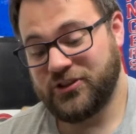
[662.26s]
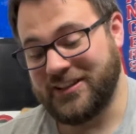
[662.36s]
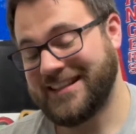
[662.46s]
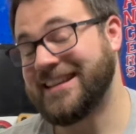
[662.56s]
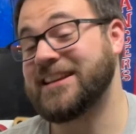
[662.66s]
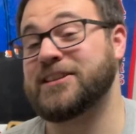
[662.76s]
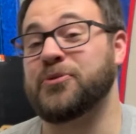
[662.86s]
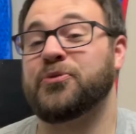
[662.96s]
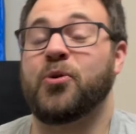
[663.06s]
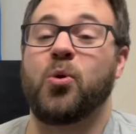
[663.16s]
are
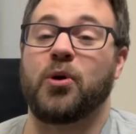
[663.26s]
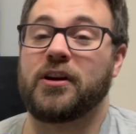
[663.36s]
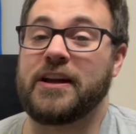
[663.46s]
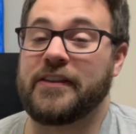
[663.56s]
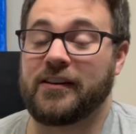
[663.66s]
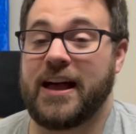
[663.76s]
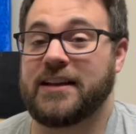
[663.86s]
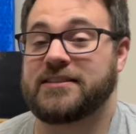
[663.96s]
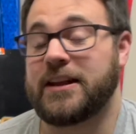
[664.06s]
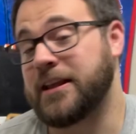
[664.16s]
6-4 in their
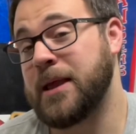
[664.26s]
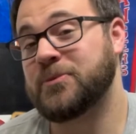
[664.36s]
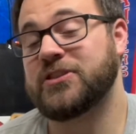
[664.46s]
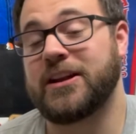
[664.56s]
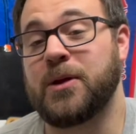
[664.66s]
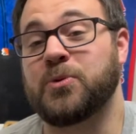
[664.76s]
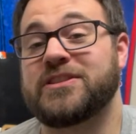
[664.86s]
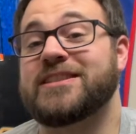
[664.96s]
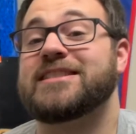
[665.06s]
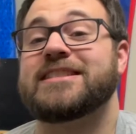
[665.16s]
last 10 games. Tonight
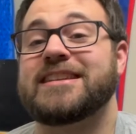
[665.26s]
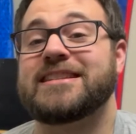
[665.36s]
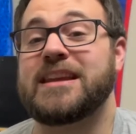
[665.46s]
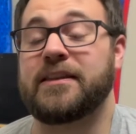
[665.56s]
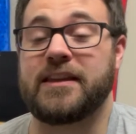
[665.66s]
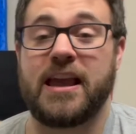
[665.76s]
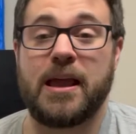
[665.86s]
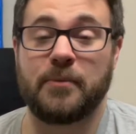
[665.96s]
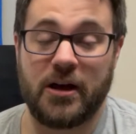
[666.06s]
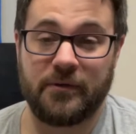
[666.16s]
was the 60th
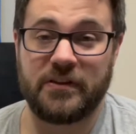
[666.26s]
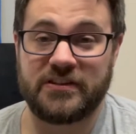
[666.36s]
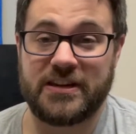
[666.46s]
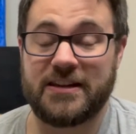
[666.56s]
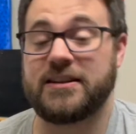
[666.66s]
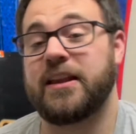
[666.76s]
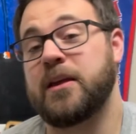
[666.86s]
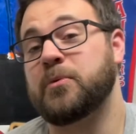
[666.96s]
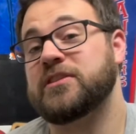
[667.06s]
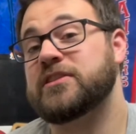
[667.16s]
game of the season, and they
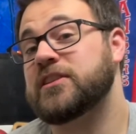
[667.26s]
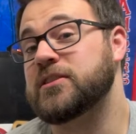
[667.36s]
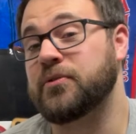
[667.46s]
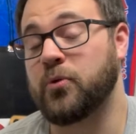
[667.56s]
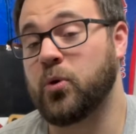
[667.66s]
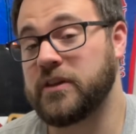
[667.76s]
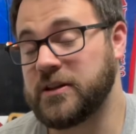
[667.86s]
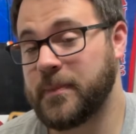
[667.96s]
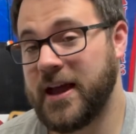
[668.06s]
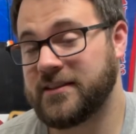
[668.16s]
went 6-4 in these
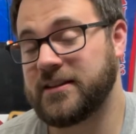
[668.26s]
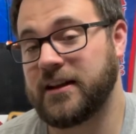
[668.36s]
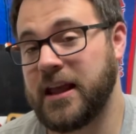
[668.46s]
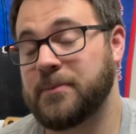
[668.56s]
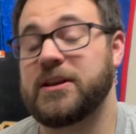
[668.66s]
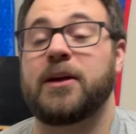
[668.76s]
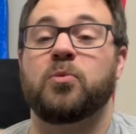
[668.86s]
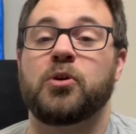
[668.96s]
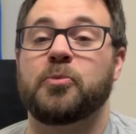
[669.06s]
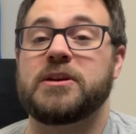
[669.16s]
past 10 games. I
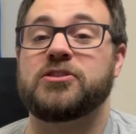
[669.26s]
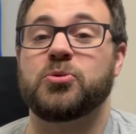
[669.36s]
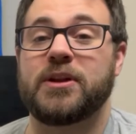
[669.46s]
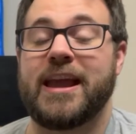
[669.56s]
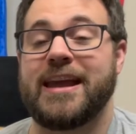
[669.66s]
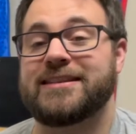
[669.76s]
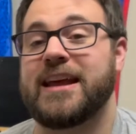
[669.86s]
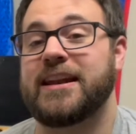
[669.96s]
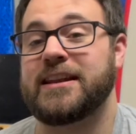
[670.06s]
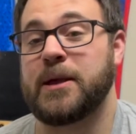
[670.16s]
will be doing a
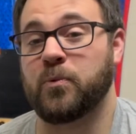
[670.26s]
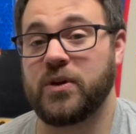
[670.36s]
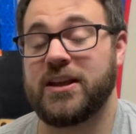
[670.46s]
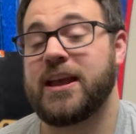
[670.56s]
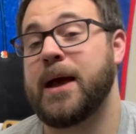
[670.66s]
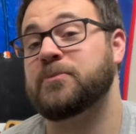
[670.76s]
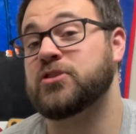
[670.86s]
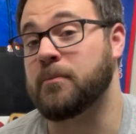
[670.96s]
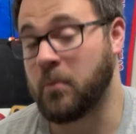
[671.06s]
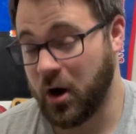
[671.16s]
10-game recap
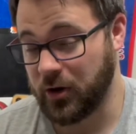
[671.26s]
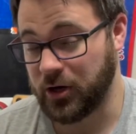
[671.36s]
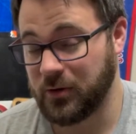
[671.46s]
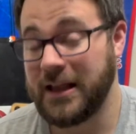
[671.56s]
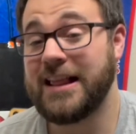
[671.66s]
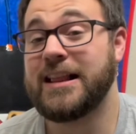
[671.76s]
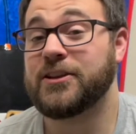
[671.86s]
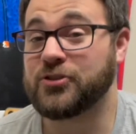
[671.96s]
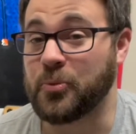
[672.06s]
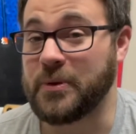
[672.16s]
tomorrow,
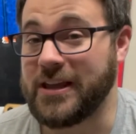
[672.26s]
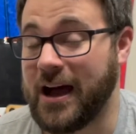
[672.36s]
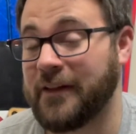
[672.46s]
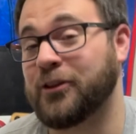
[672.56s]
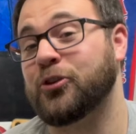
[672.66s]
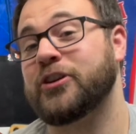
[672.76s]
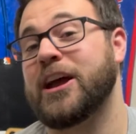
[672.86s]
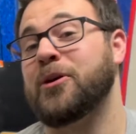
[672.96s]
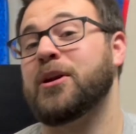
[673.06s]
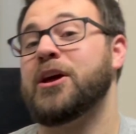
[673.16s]
so be on the
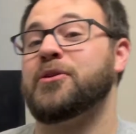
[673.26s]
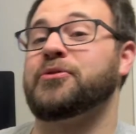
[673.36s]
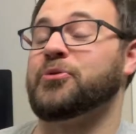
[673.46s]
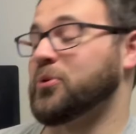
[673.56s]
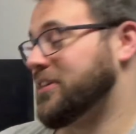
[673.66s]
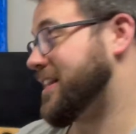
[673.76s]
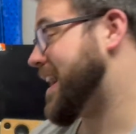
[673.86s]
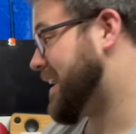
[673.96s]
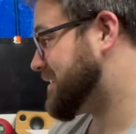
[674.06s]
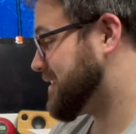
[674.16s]
lookout for
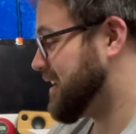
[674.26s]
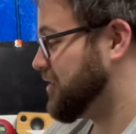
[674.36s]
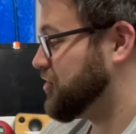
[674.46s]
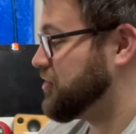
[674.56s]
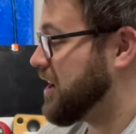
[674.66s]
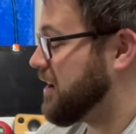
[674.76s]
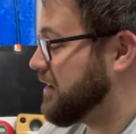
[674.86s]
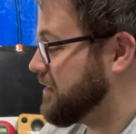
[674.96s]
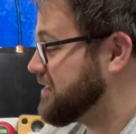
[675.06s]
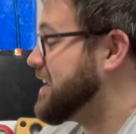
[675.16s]
that.
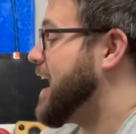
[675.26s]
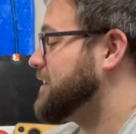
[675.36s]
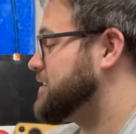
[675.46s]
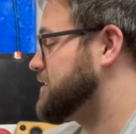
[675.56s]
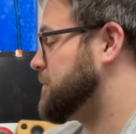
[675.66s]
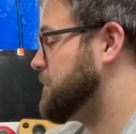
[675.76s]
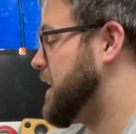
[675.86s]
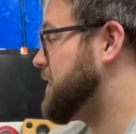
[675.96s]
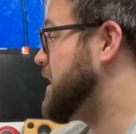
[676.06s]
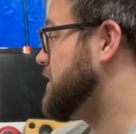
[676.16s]
Stats
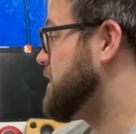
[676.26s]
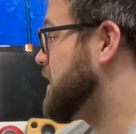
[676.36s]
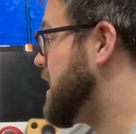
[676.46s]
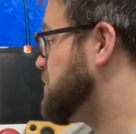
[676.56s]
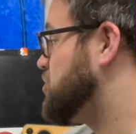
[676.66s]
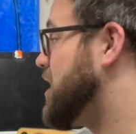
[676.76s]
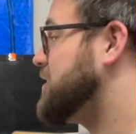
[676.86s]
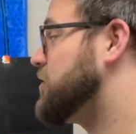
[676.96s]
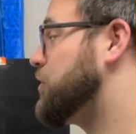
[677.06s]
at the end of the game: shots